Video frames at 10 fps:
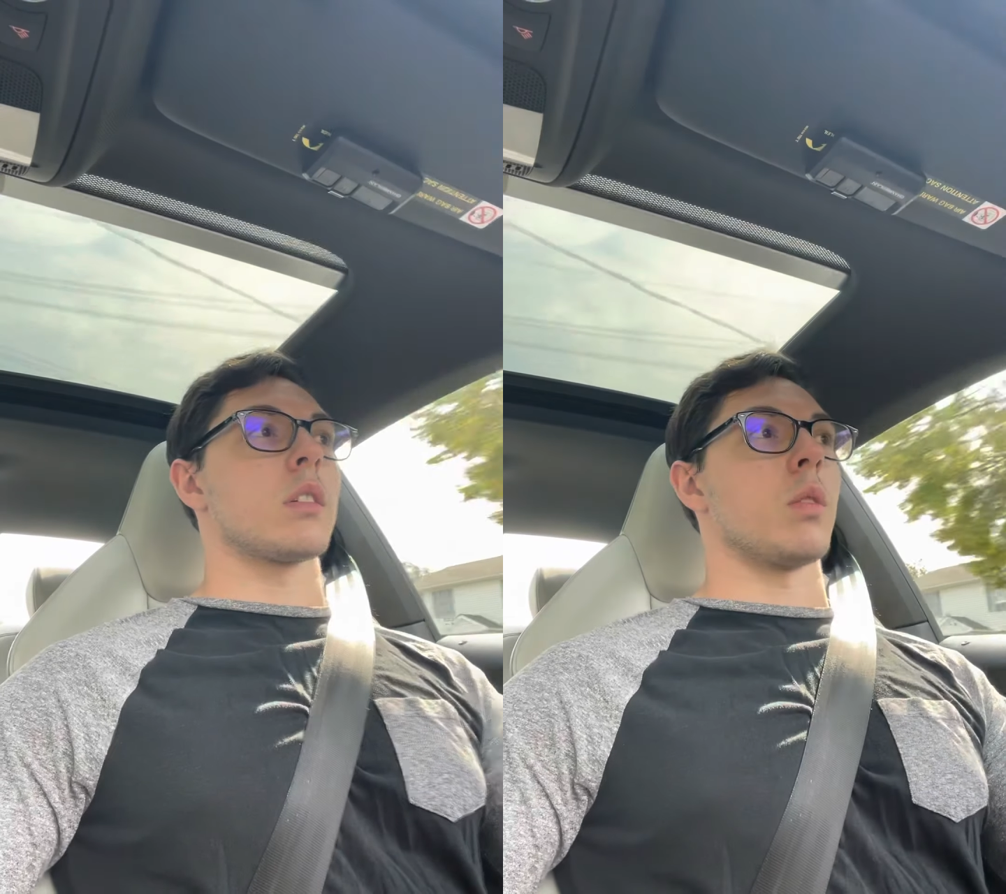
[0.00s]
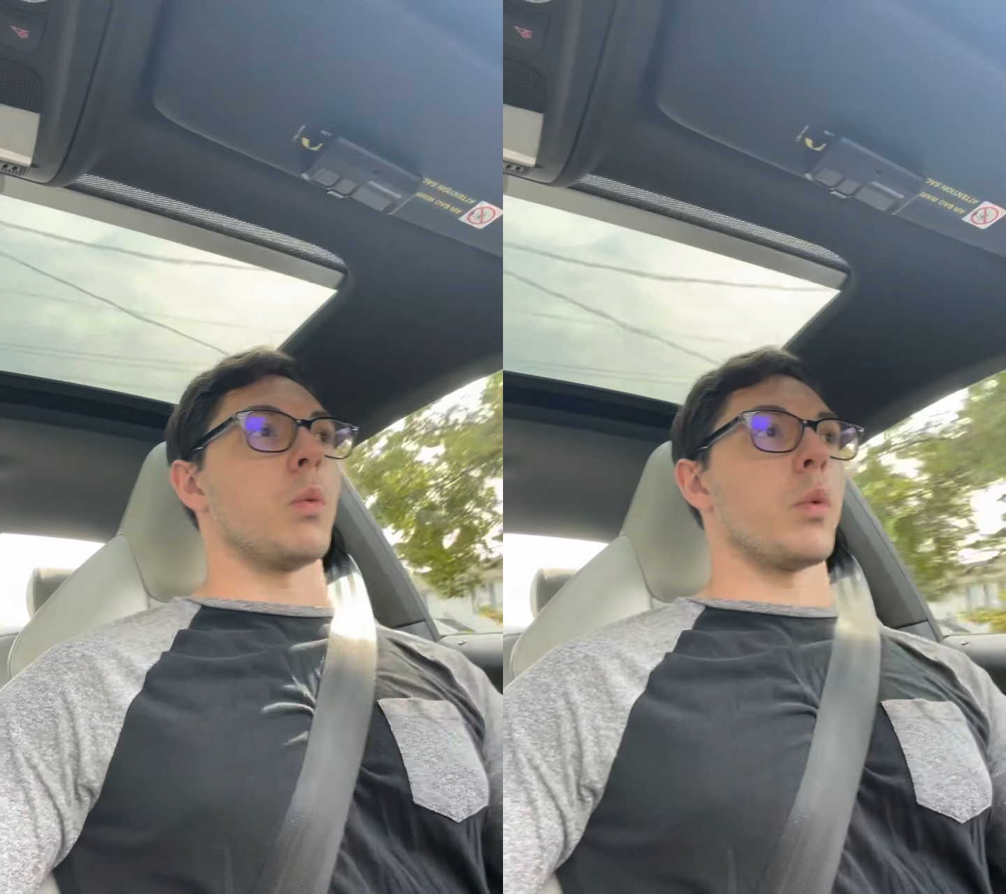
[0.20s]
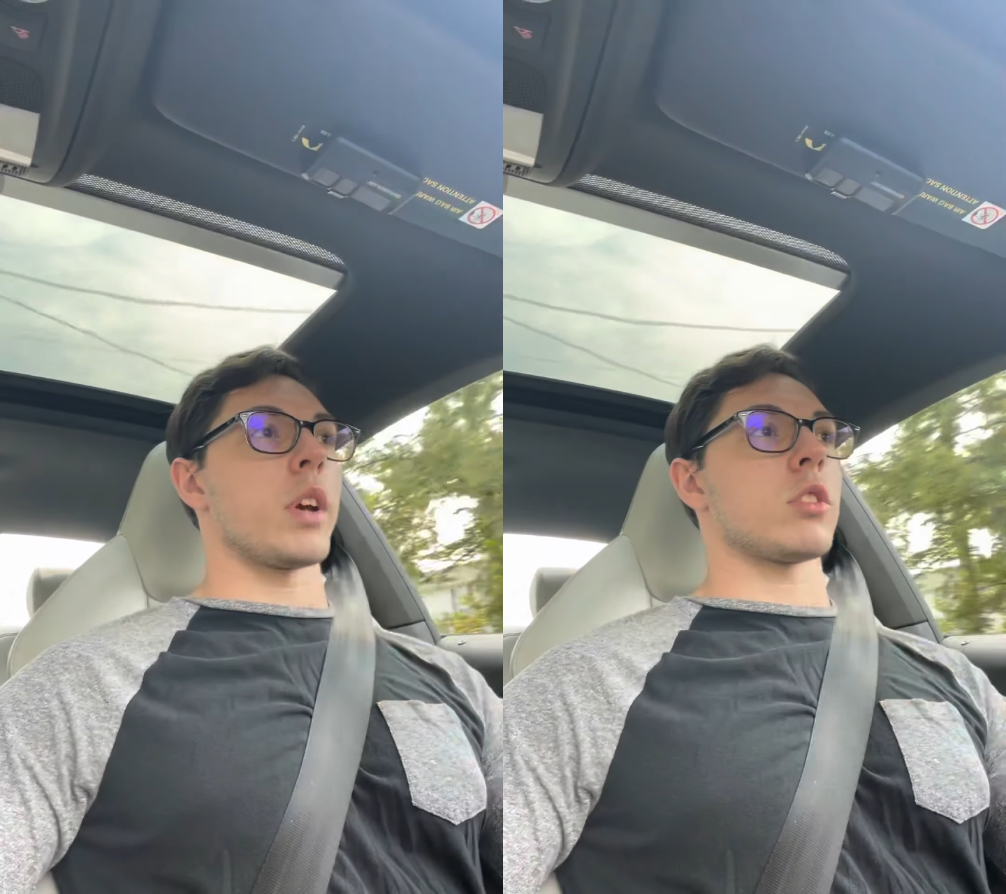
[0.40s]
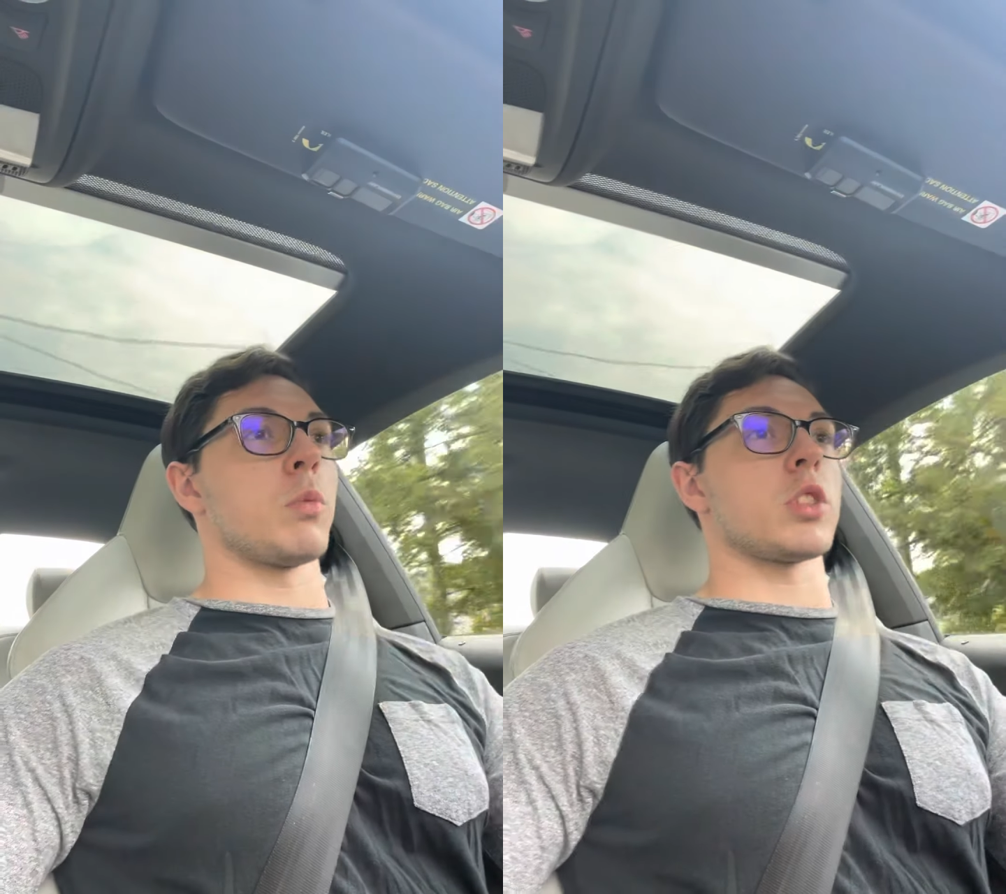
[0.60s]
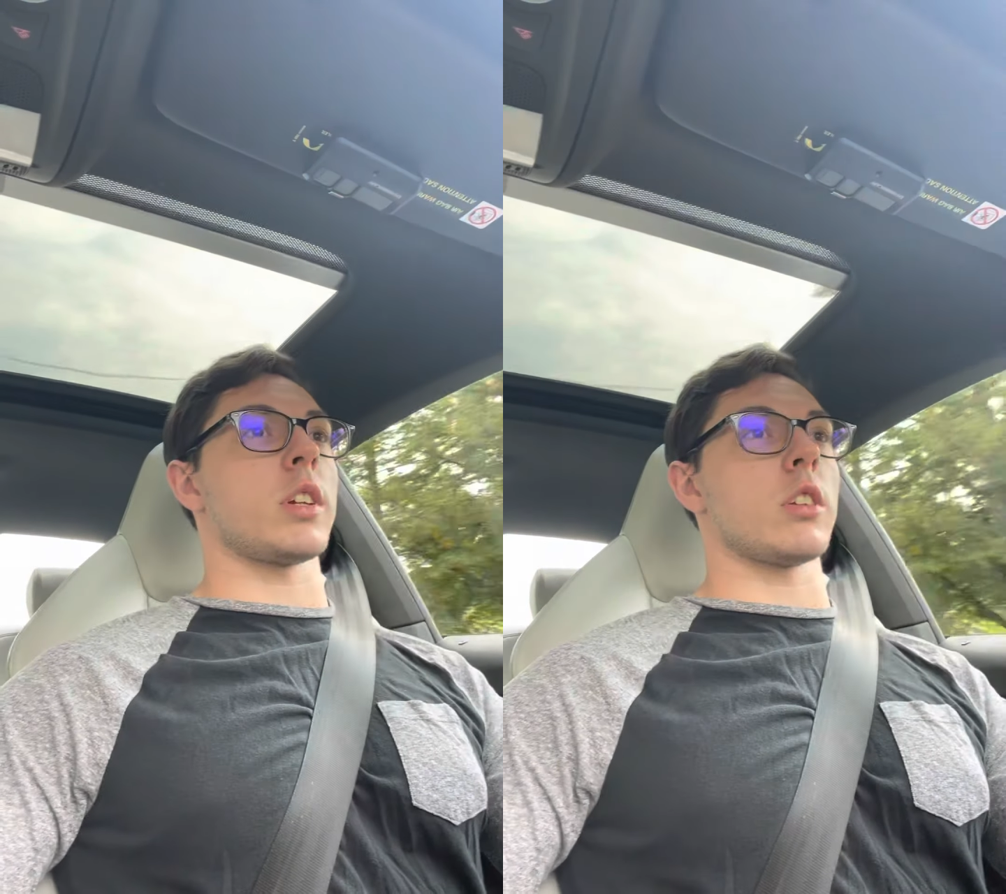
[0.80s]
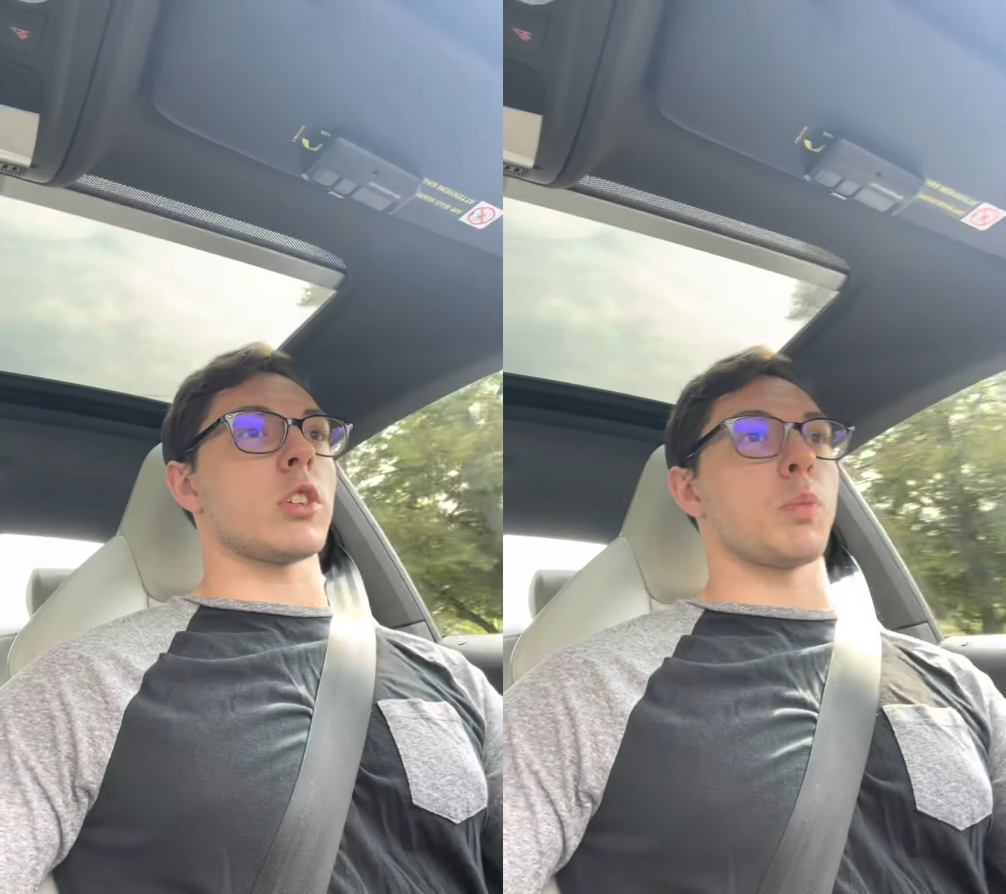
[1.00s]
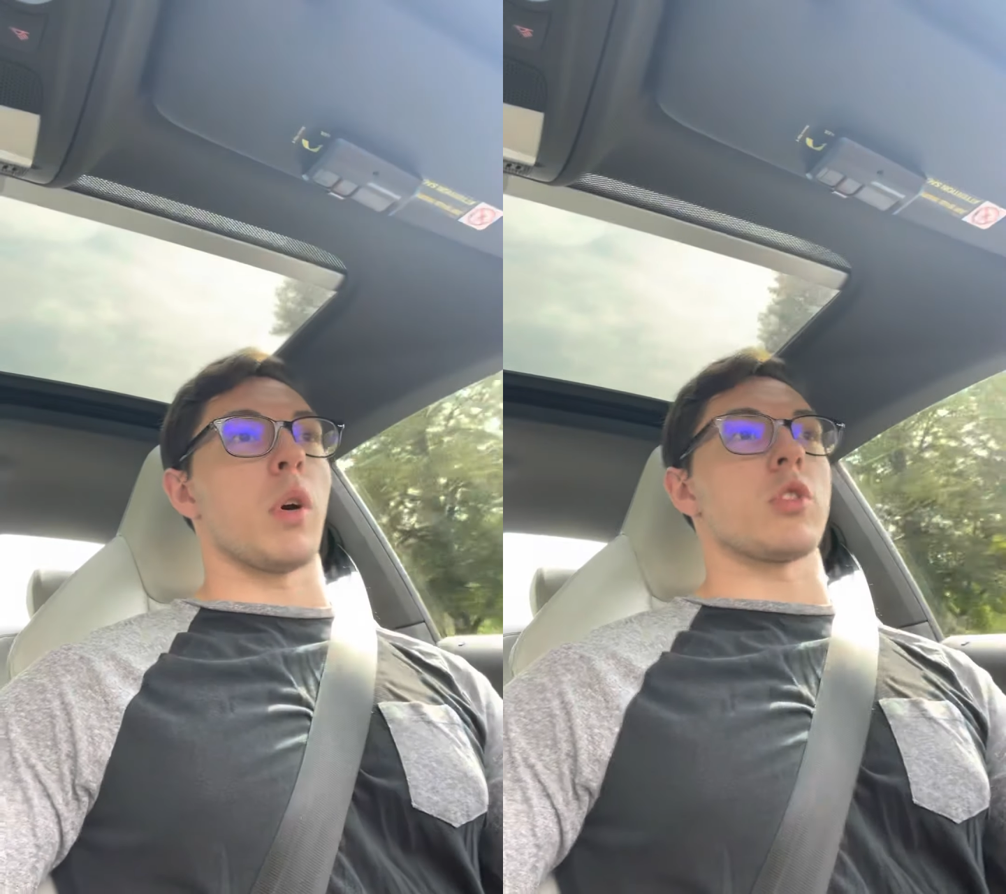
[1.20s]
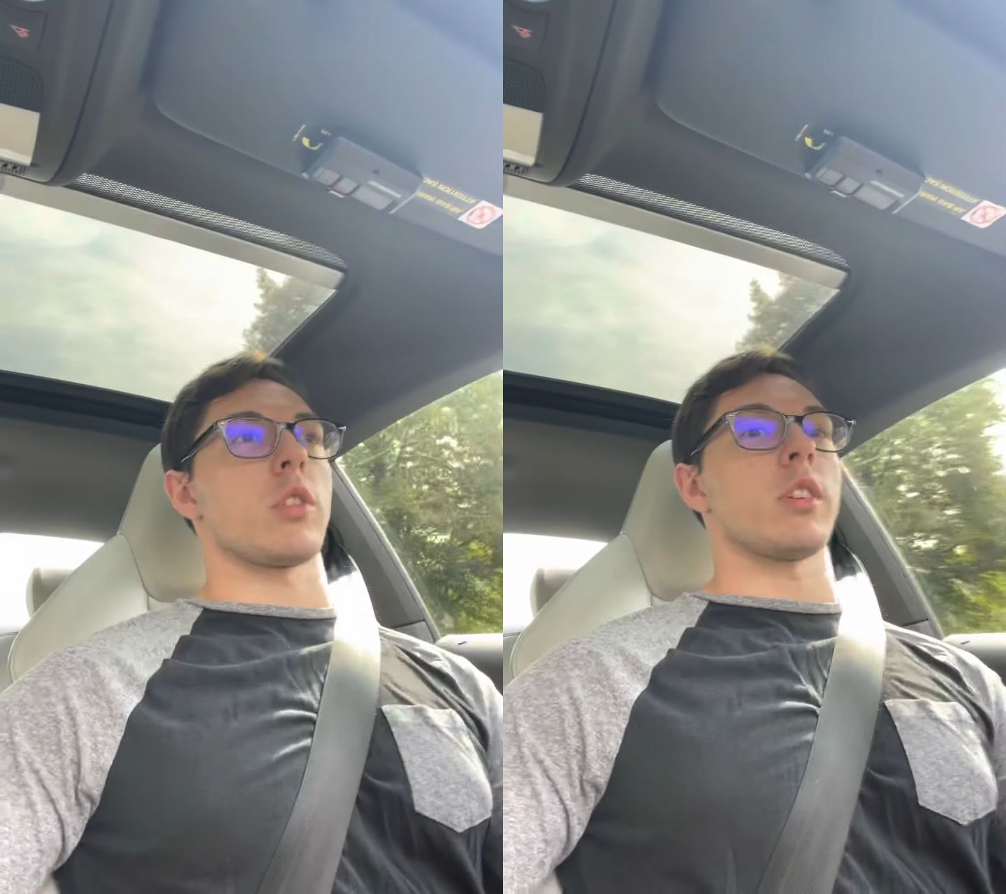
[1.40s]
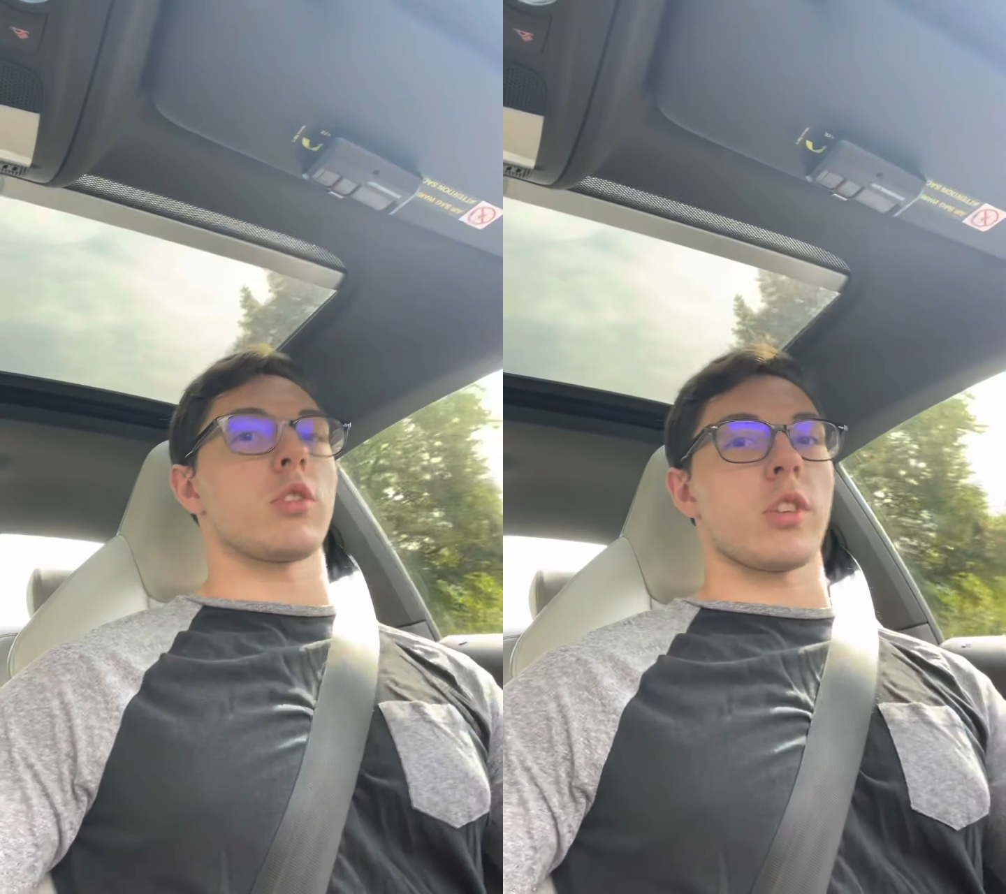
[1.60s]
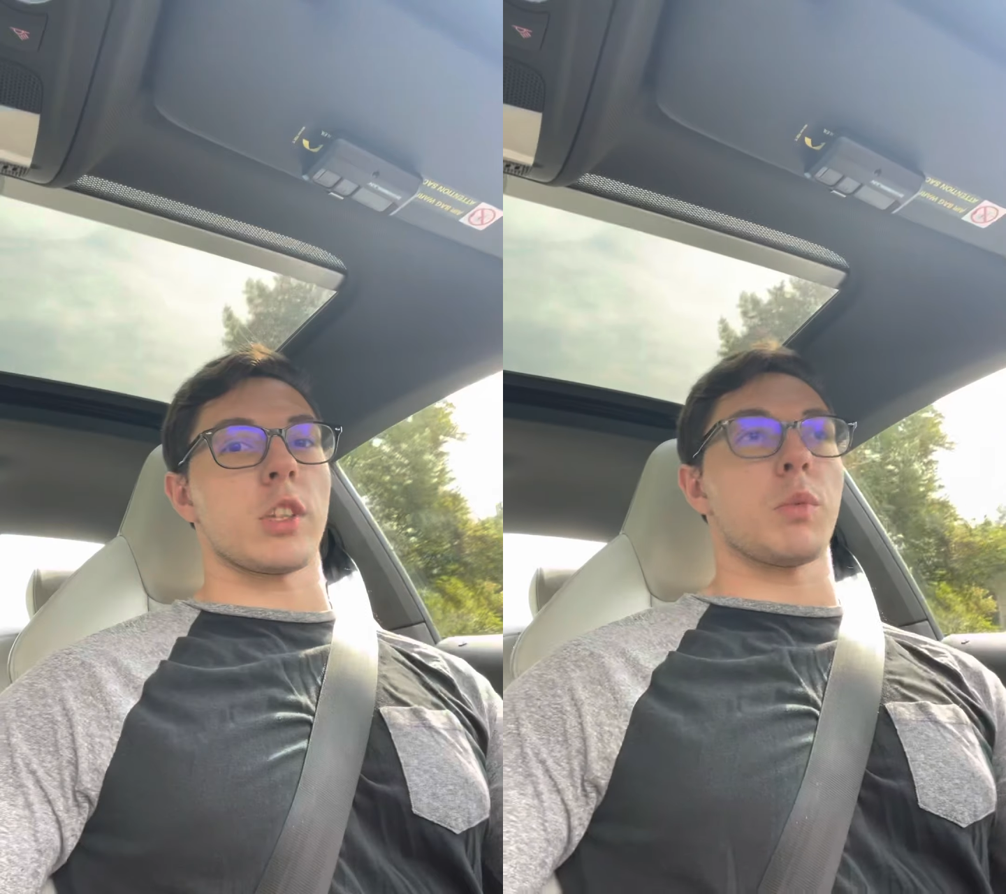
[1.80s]
way too much heat exposure in the
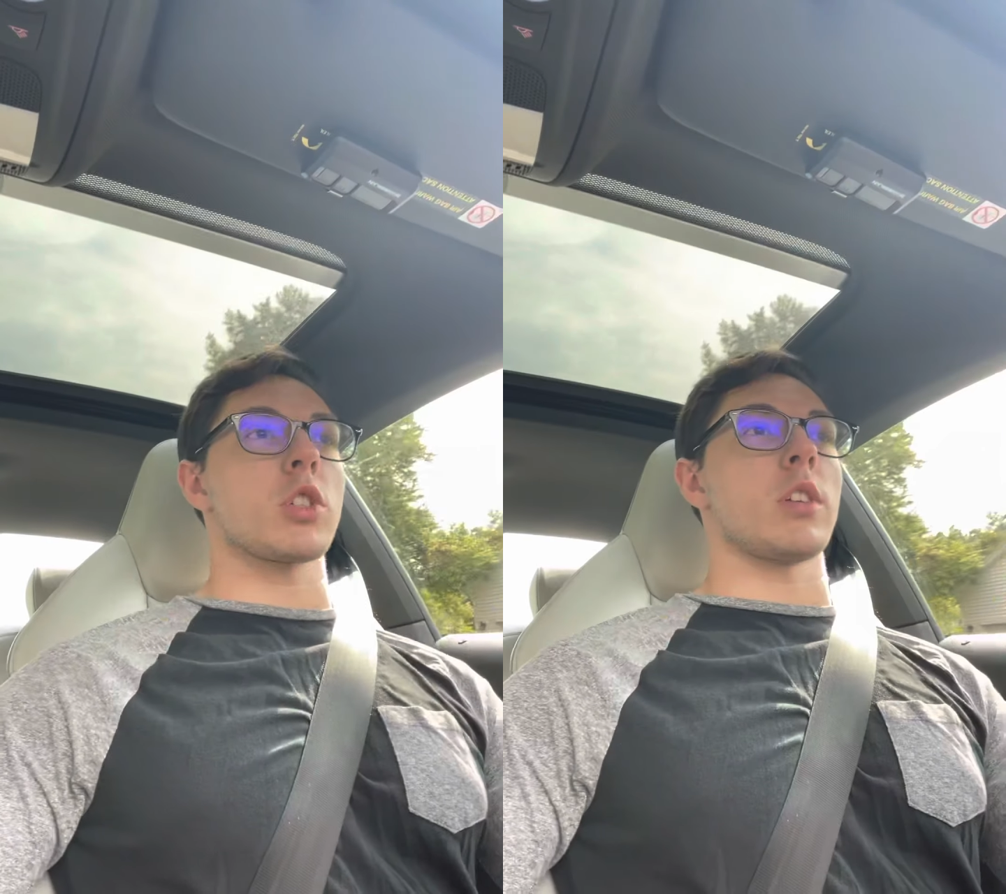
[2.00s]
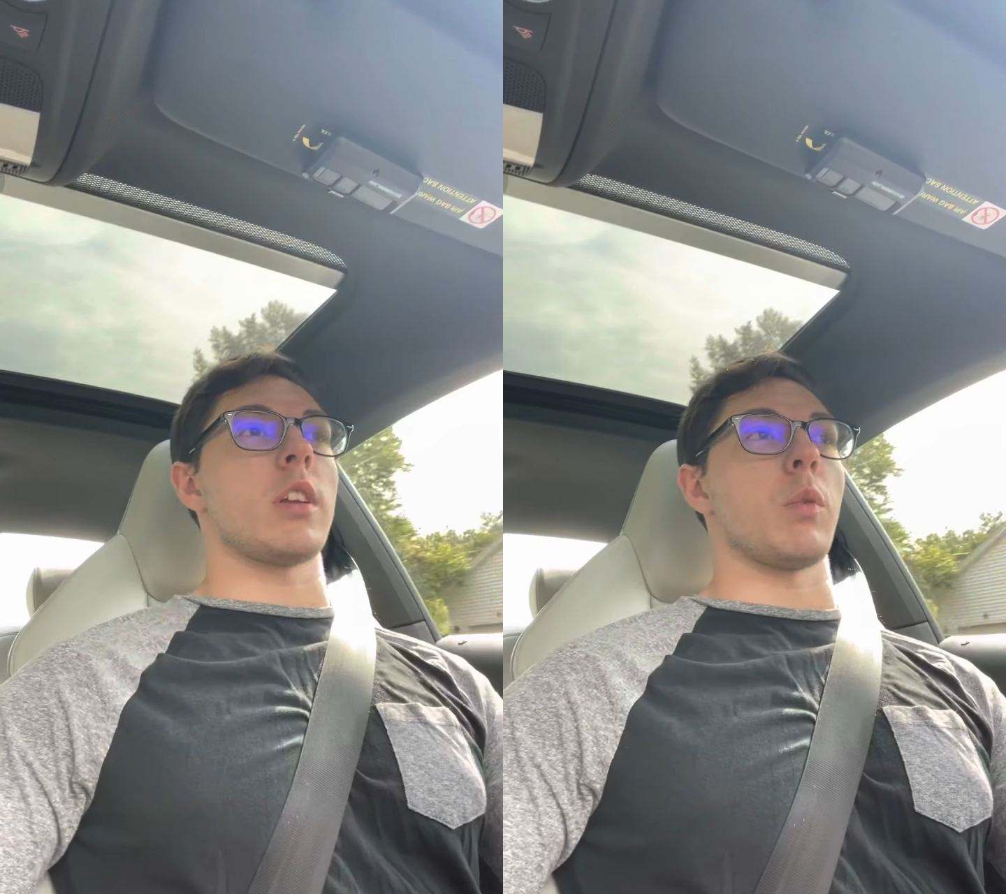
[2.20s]
transmission,